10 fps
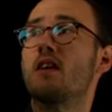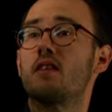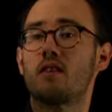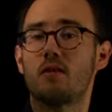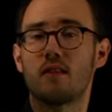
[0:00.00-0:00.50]

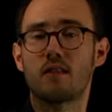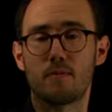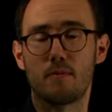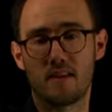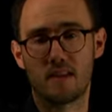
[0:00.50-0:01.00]
So this is
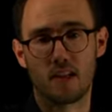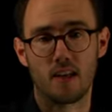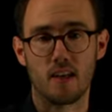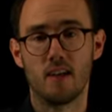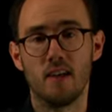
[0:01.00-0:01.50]

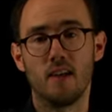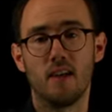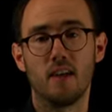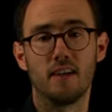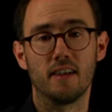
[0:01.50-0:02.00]
basically
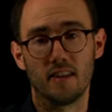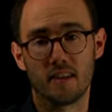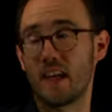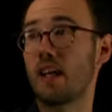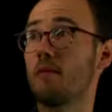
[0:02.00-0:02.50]
a
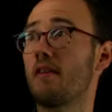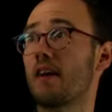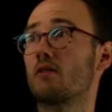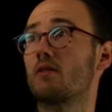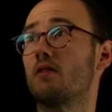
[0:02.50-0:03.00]
column
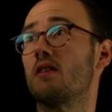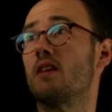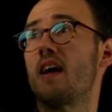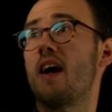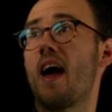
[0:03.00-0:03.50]
vector
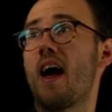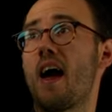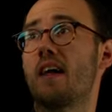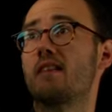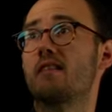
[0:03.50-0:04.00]

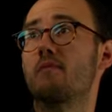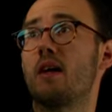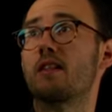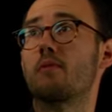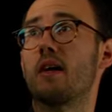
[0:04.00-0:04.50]
and
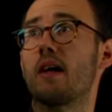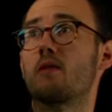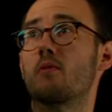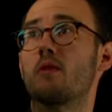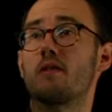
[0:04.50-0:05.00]
multiplied
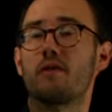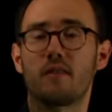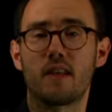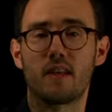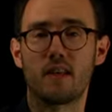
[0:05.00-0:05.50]
with
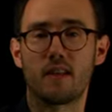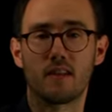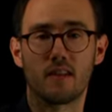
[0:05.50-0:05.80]
the